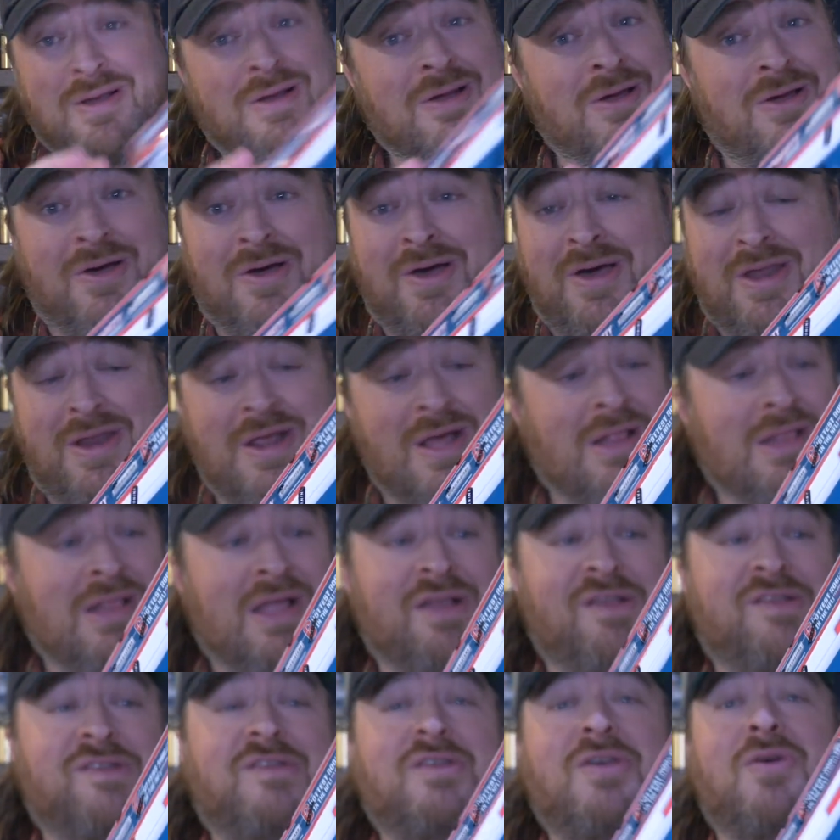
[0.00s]
Good,
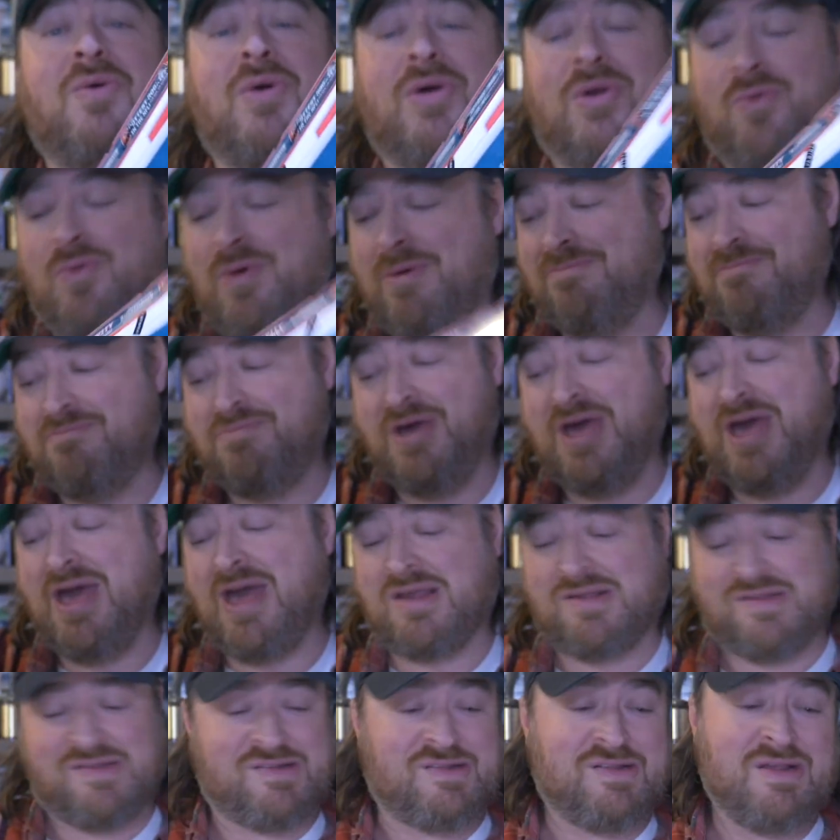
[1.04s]
let's do it. Ripping
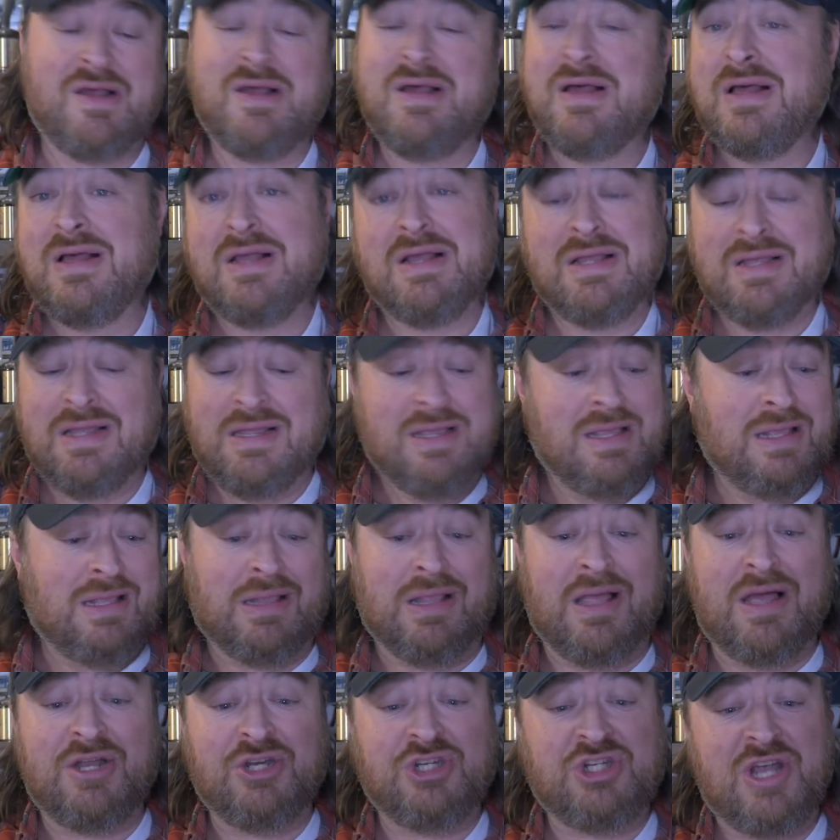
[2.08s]
packs,
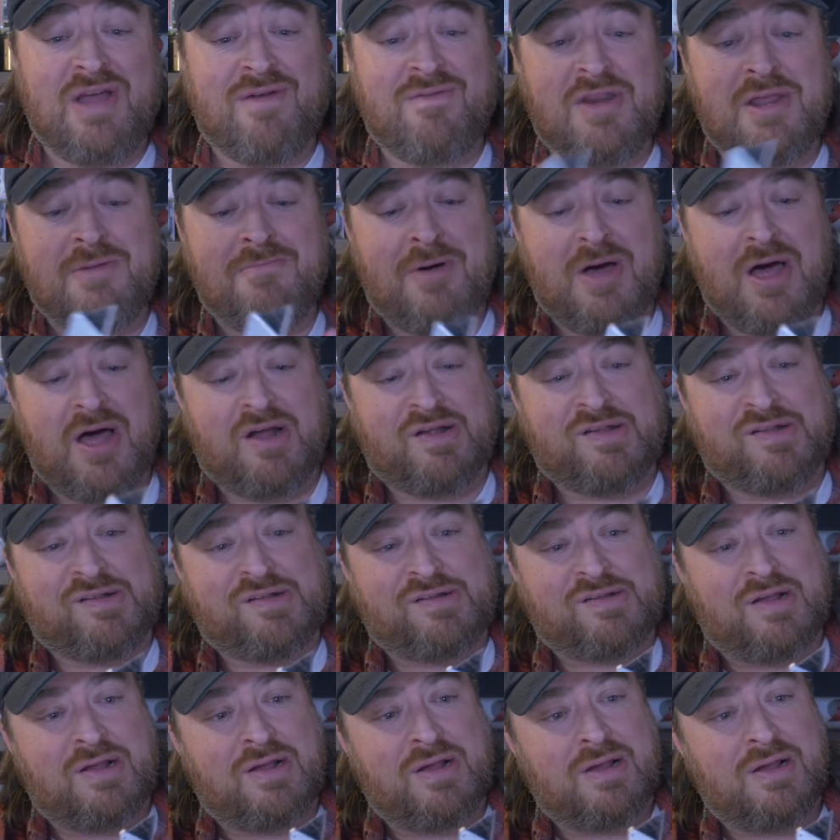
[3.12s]
longevity
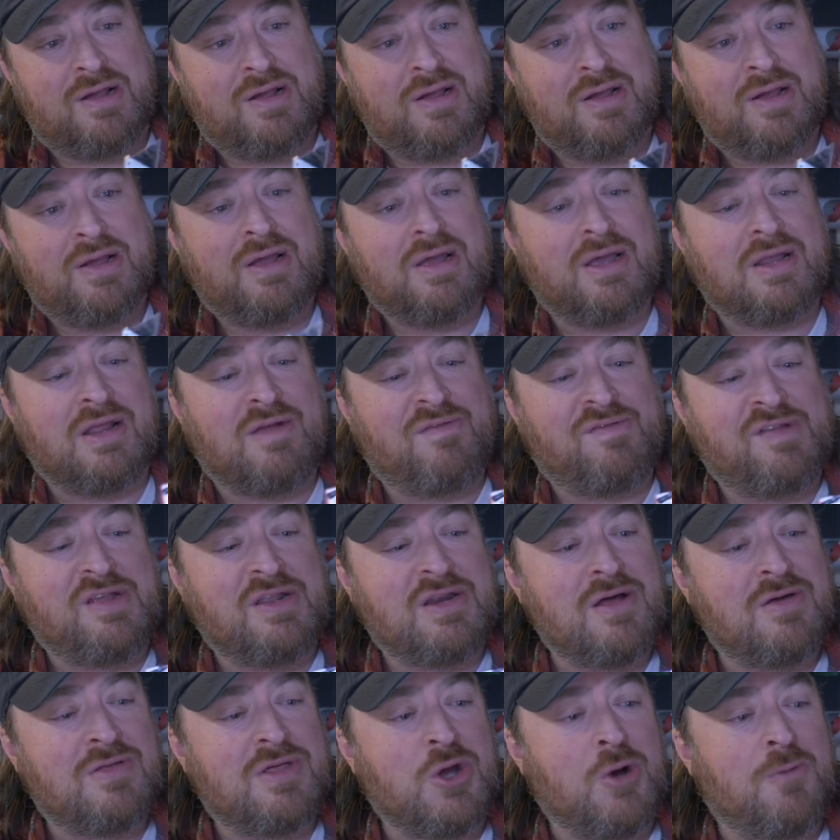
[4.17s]
box. And I've
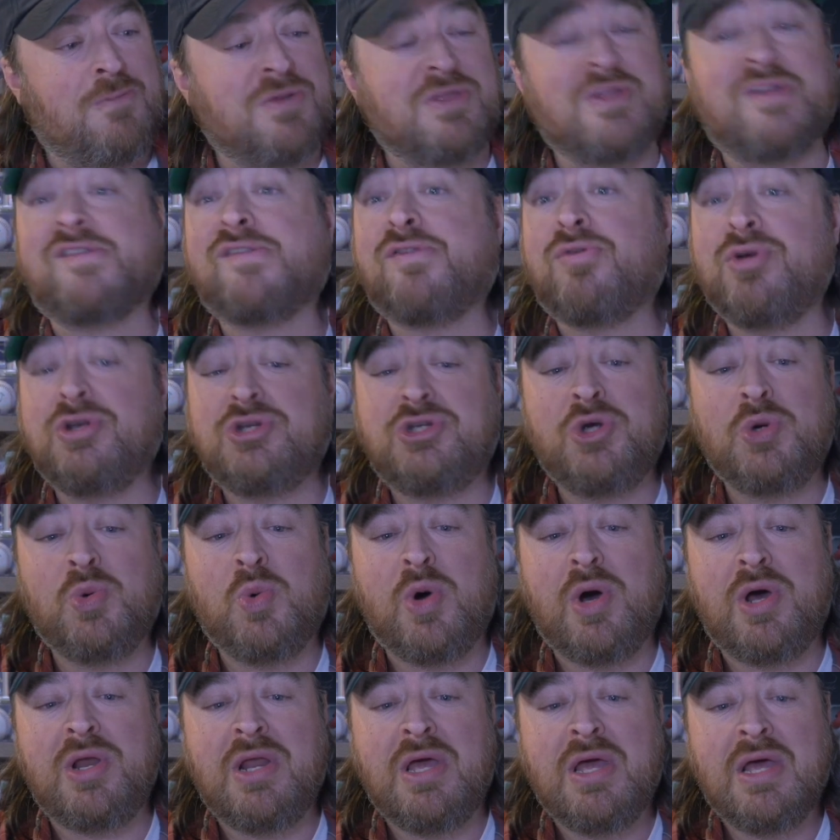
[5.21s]
seen how they open this. Three, two,
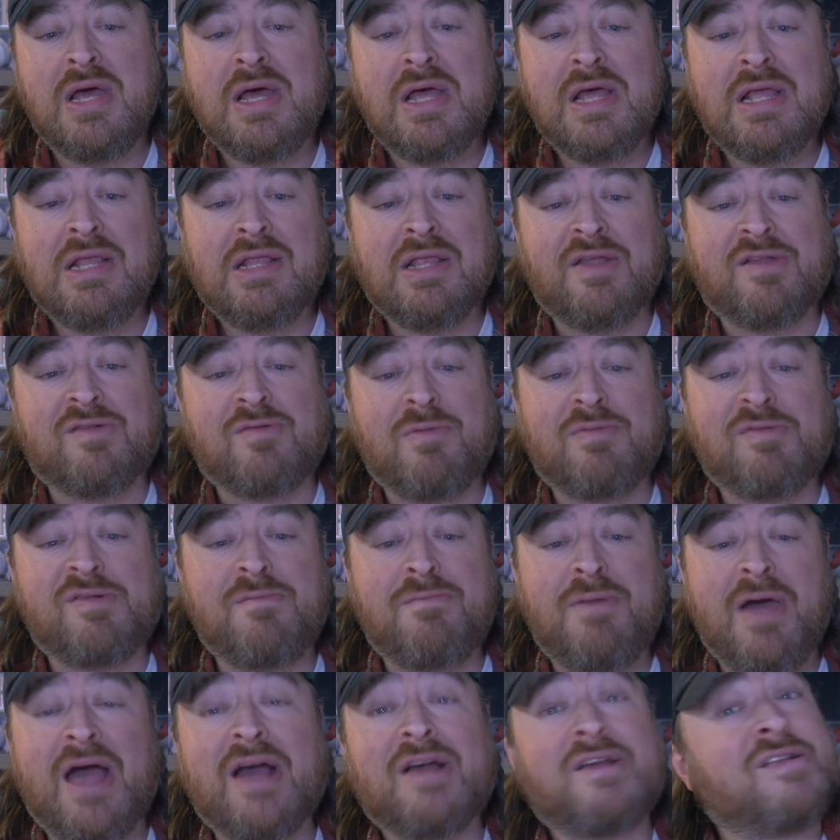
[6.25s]
one. Let's rip
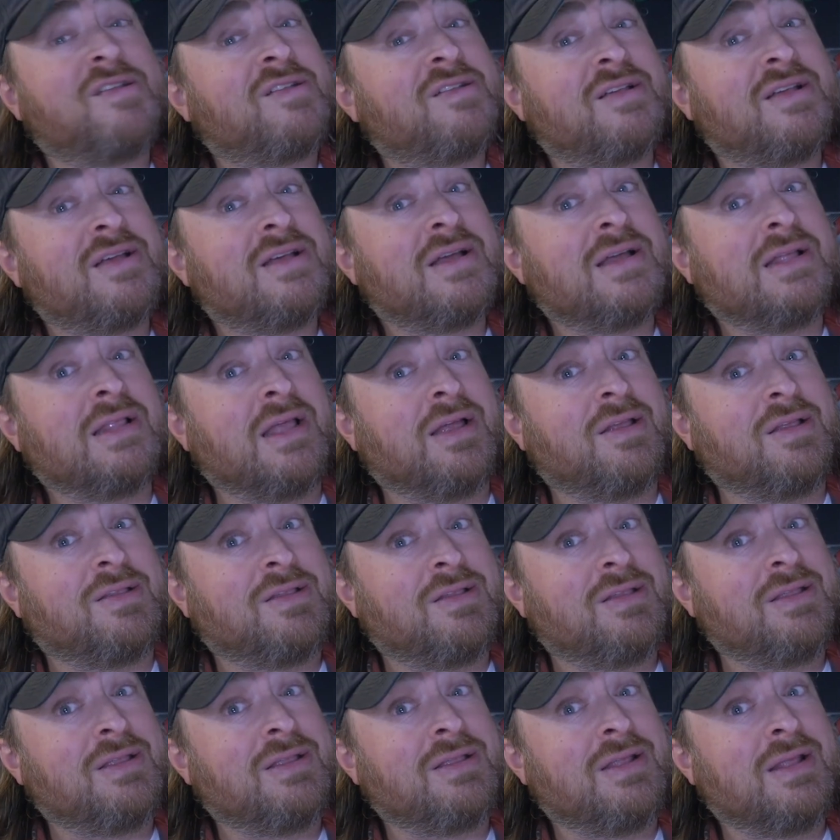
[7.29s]
some packs.
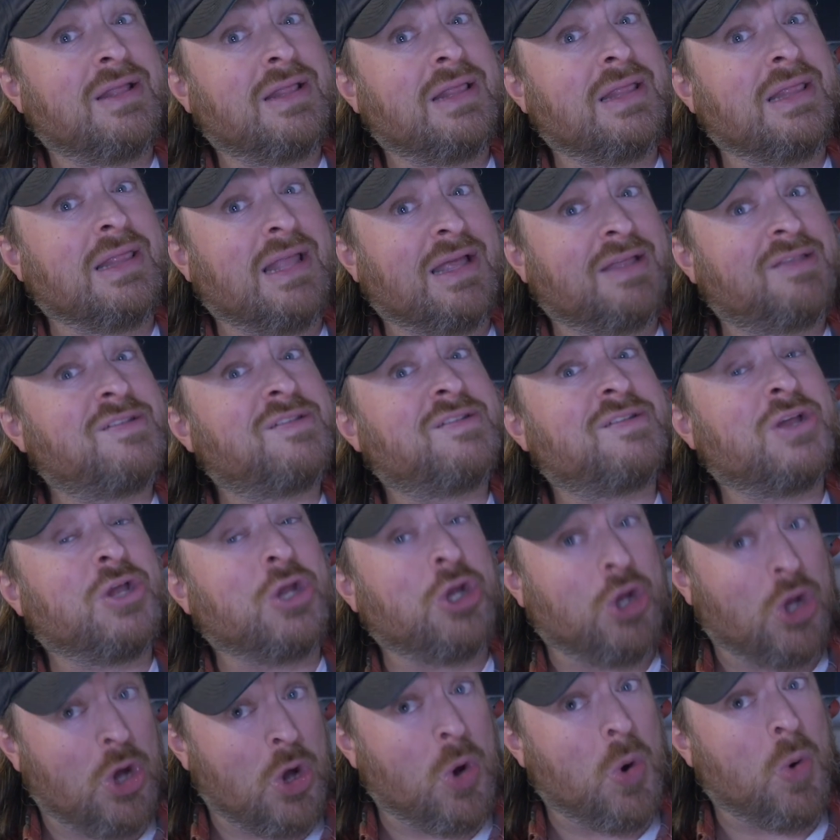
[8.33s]
Let's
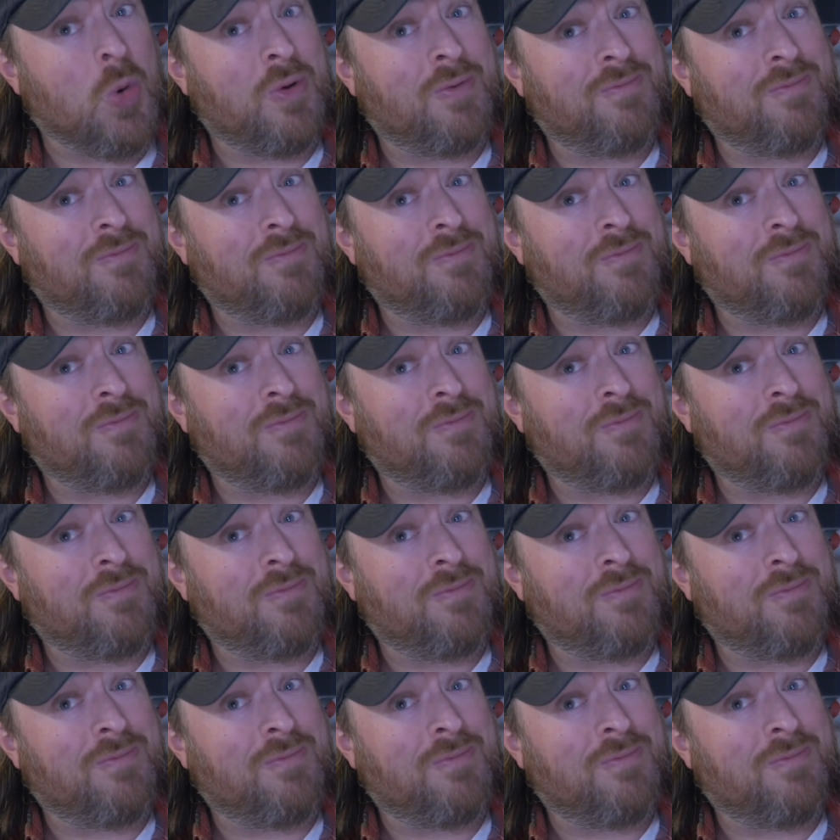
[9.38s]
go.